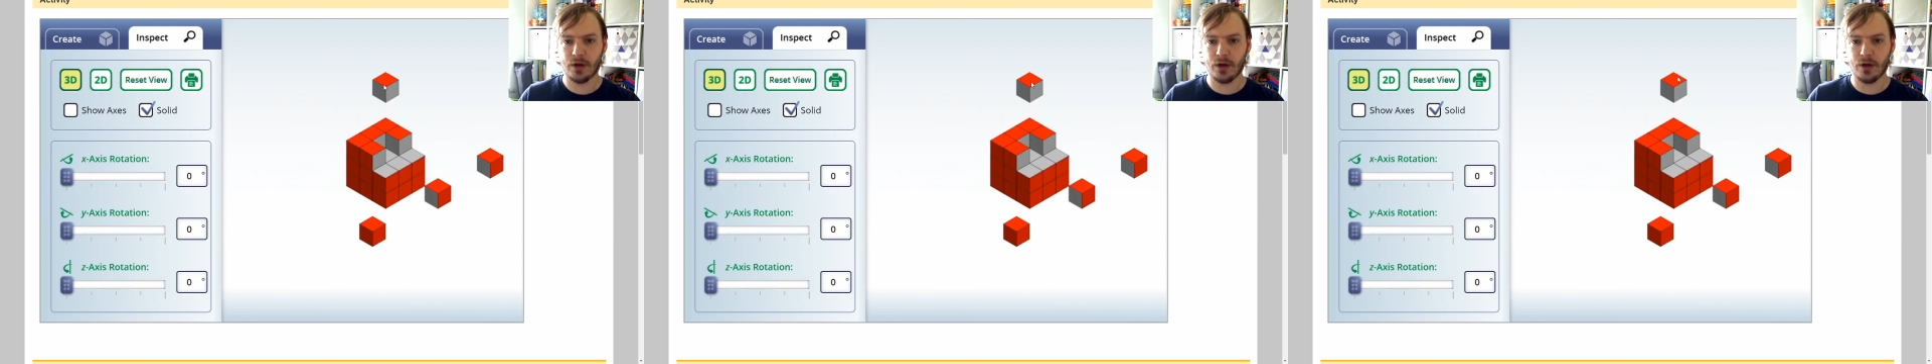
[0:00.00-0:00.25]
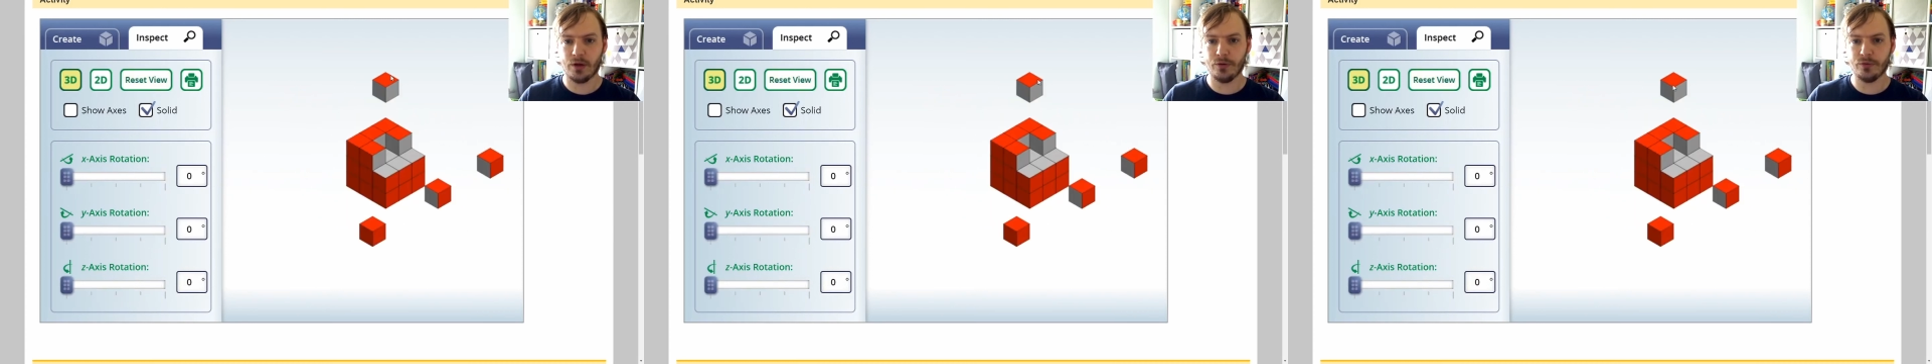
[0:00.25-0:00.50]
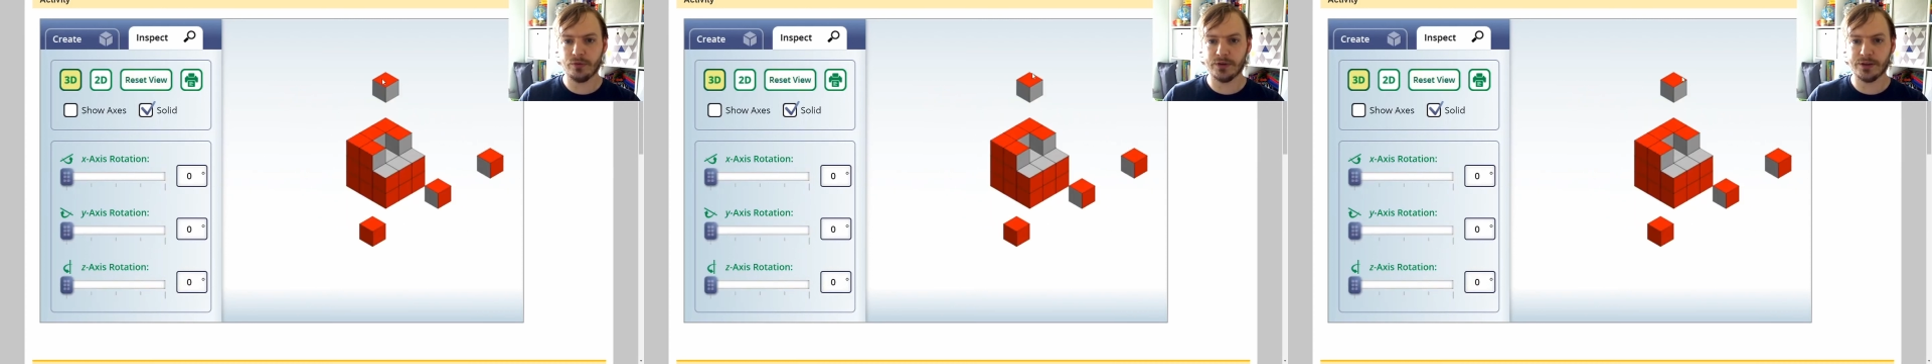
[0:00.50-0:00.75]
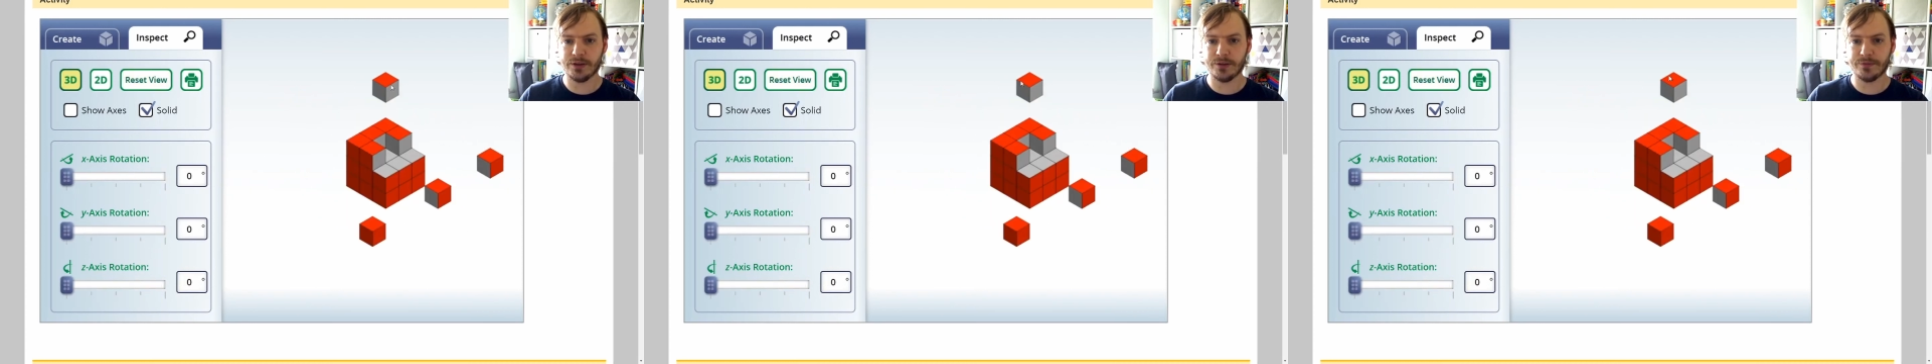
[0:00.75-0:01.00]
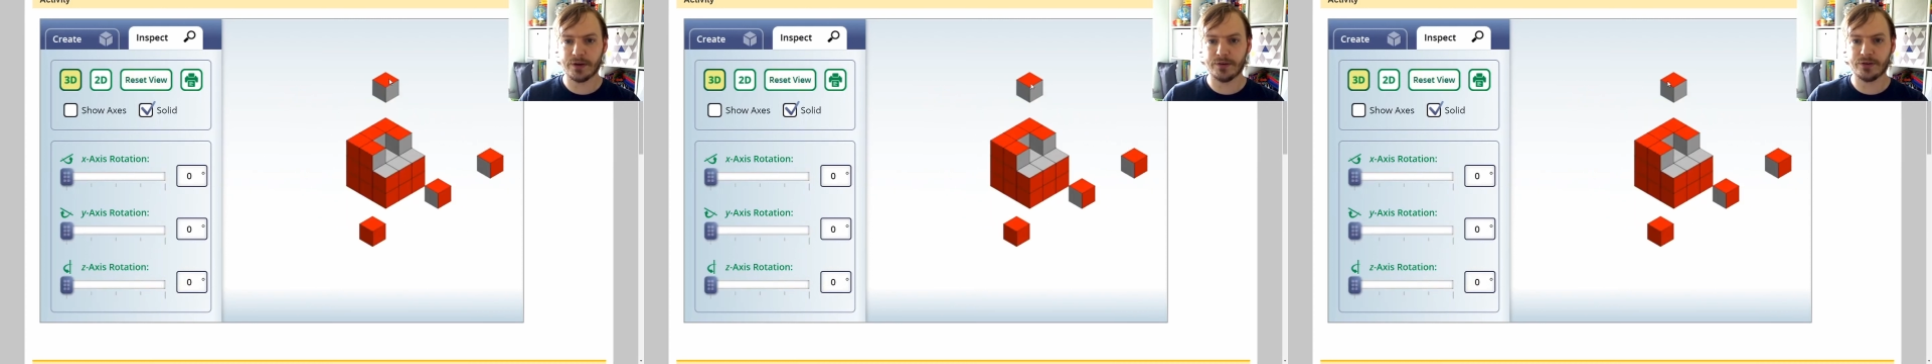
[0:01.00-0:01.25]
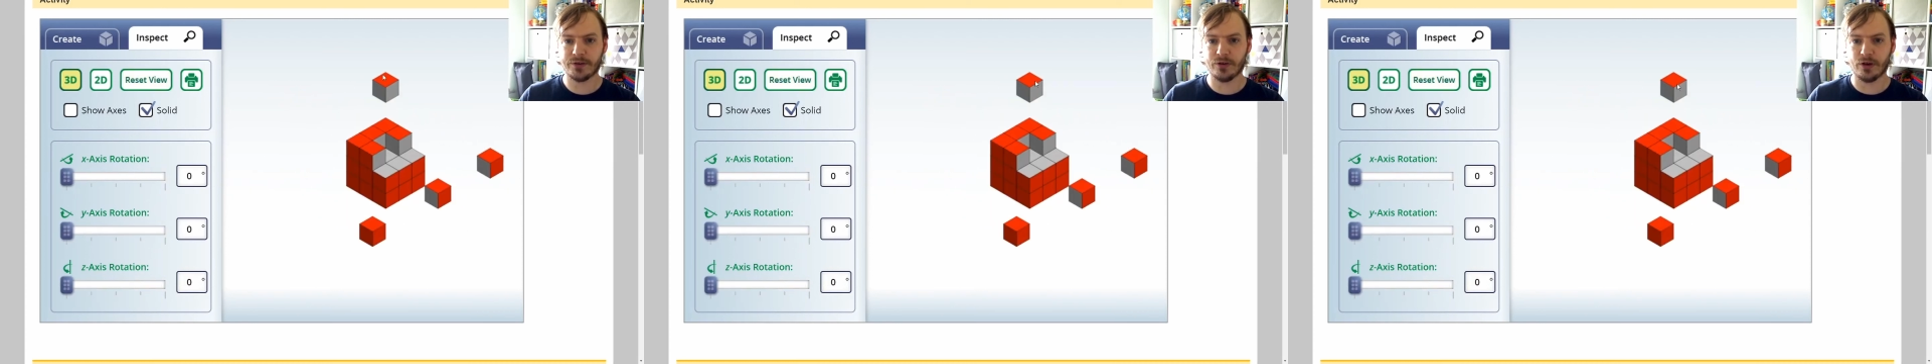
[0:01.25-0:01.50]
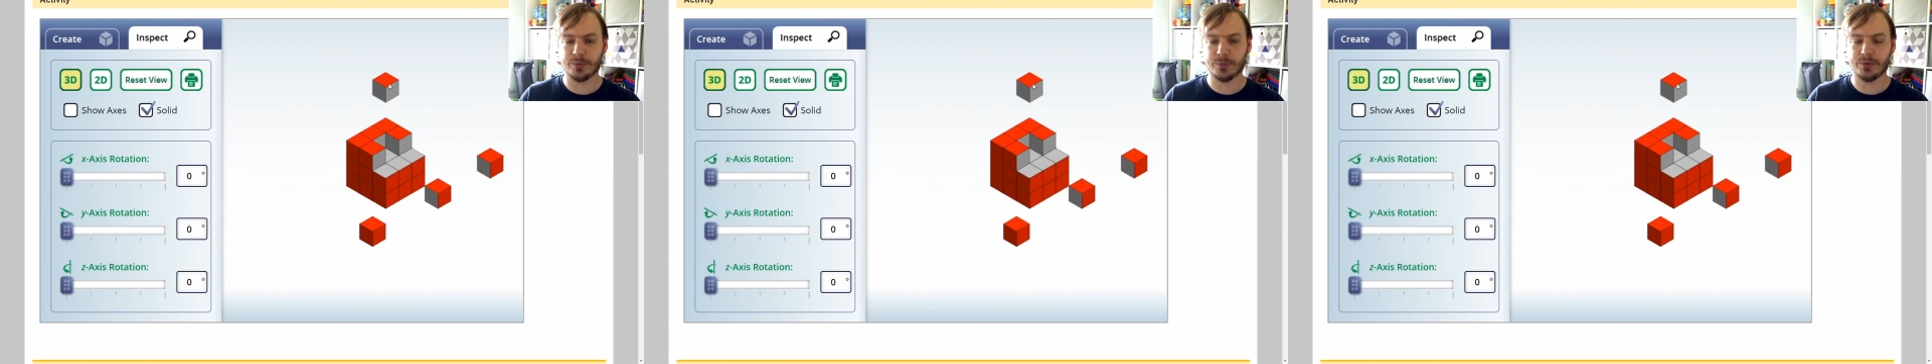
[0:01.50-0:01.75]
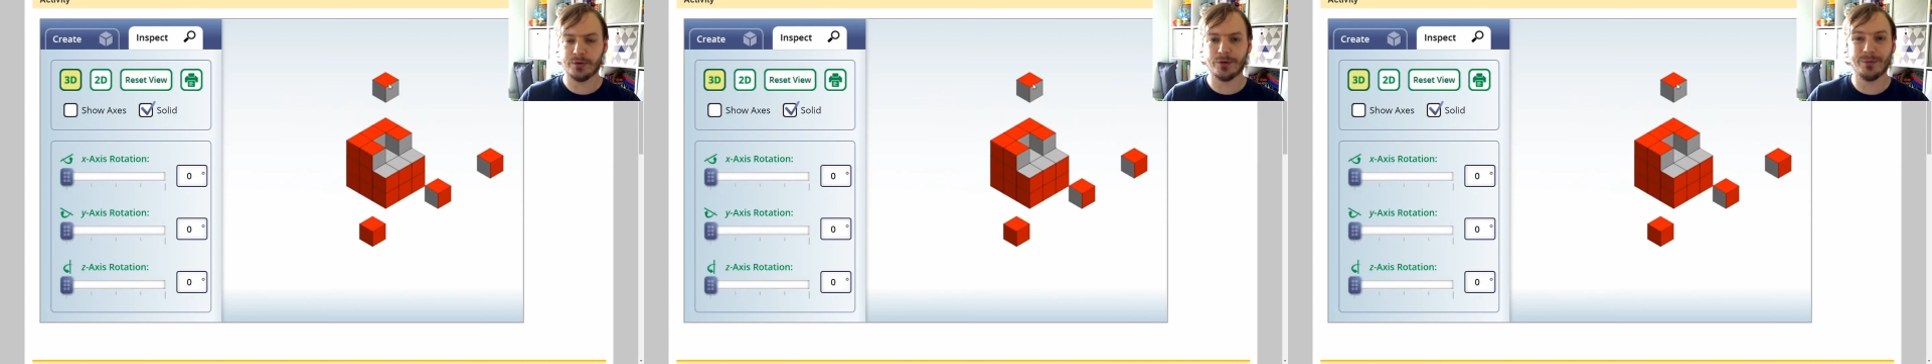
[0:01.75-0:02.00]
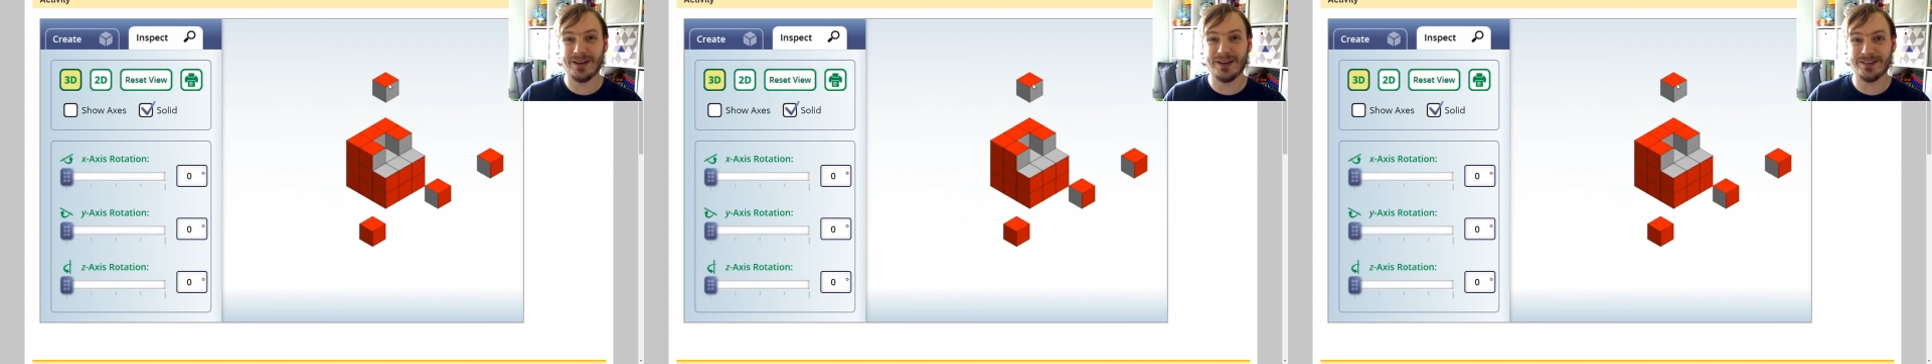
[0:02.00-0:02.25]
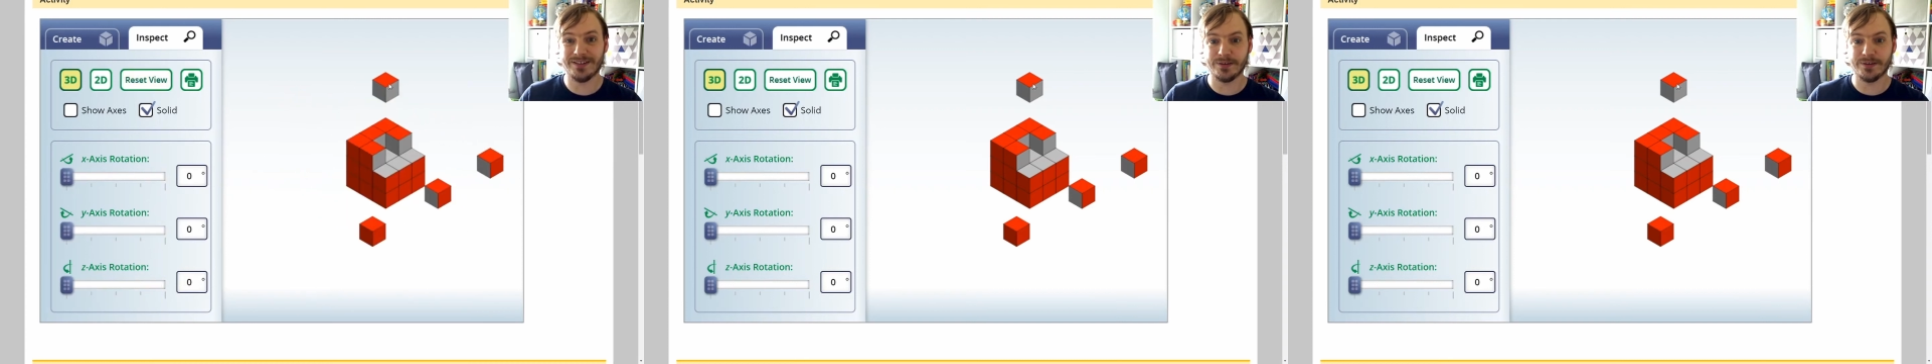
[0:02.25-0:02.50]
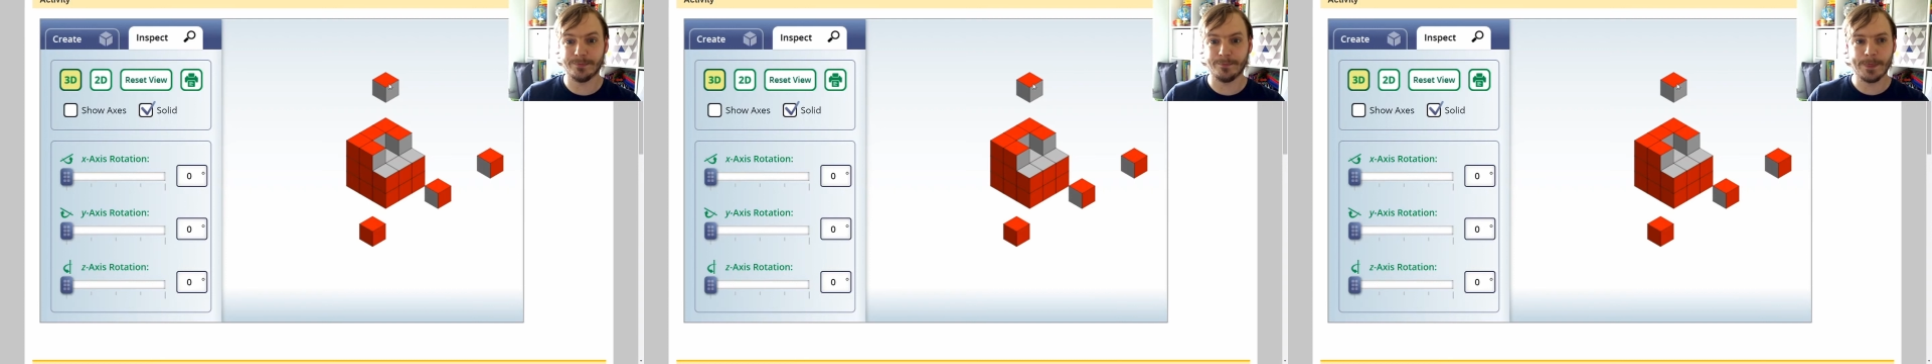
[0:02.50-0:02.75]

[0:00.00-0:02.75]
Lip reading: Only the very top got painted.